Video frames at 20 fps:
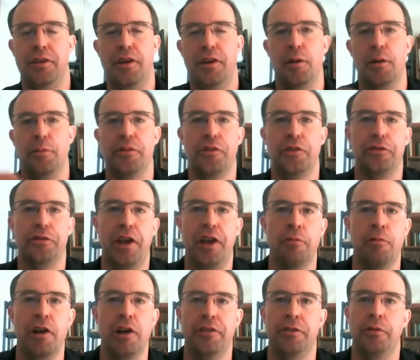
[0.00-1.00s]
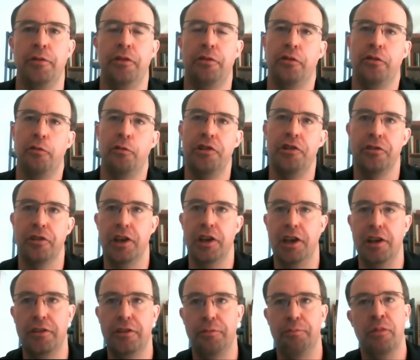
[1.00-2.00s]
Um, so Stan Weston, this was originally
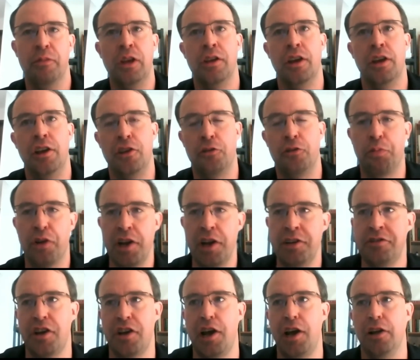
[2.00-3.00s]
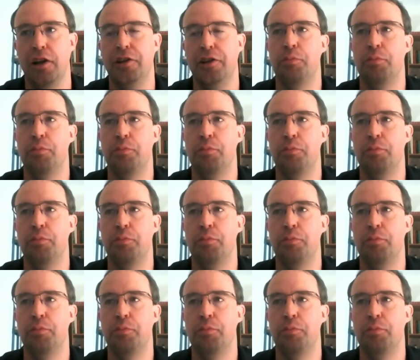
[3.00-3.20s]
his his brainchild.